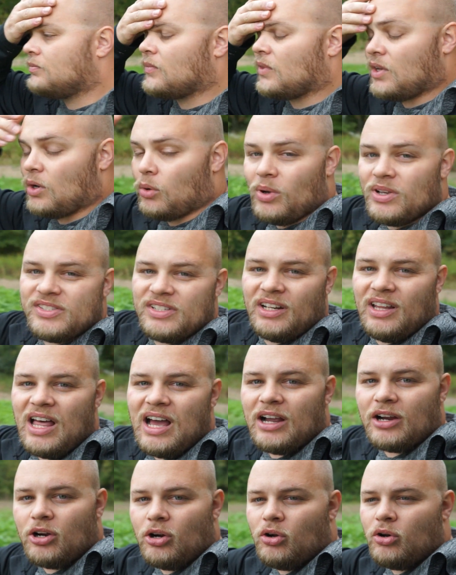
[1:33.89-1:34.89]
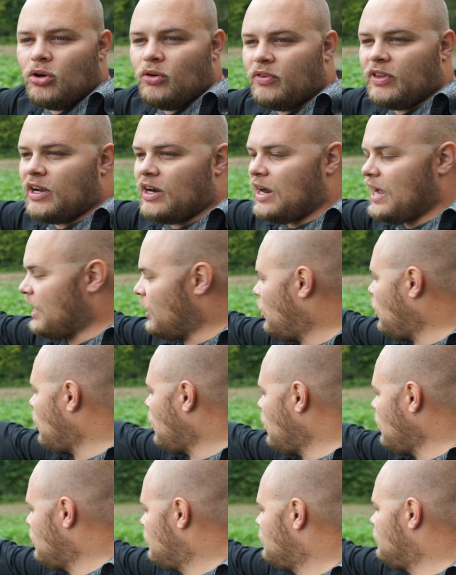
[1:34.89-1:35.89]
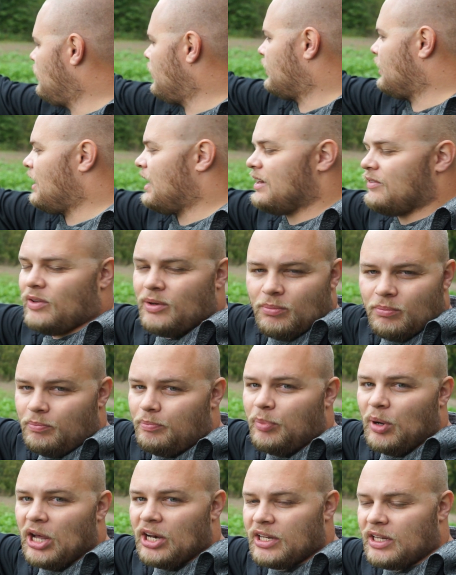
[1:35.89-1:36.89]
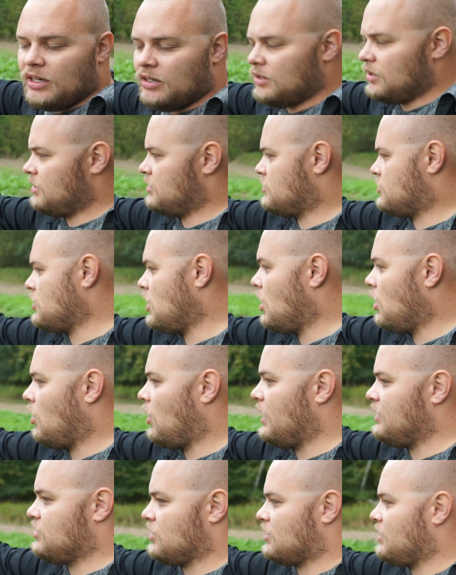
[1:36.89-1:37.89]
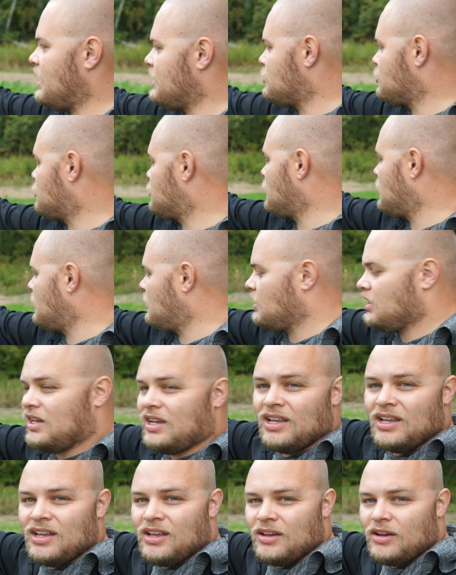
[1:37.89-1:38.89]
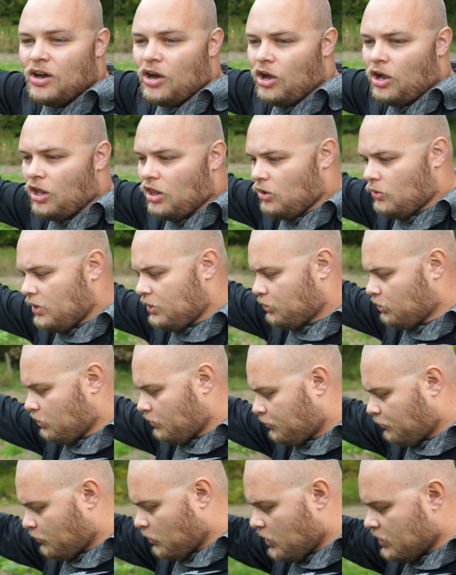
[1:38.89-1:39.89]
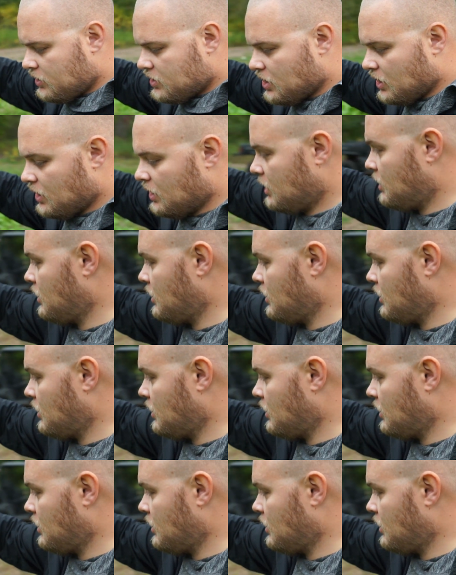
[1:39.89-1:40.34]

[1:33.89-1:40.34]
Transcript: there wasn't a lot growing over there at all, like not even budding. So I took nitrogen all the way through the front